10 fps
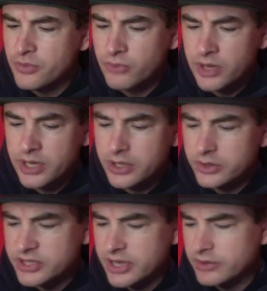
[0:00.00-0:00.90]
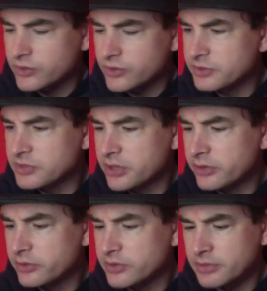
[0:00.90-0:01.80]
really good sound choice
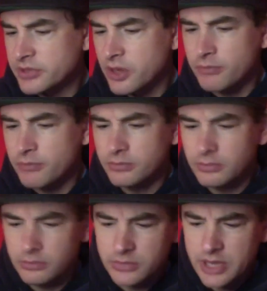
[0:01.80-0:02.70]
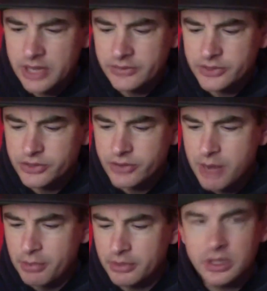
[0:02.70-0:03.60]
materials up top and the
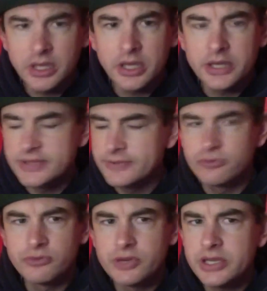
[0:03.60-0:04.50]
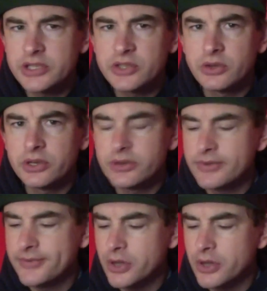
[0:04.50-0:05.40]
strap, it just feels really solid
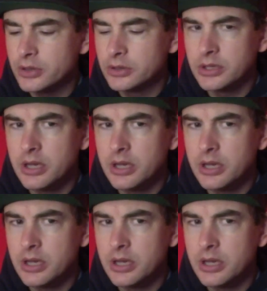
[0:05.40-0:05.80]
on your foot.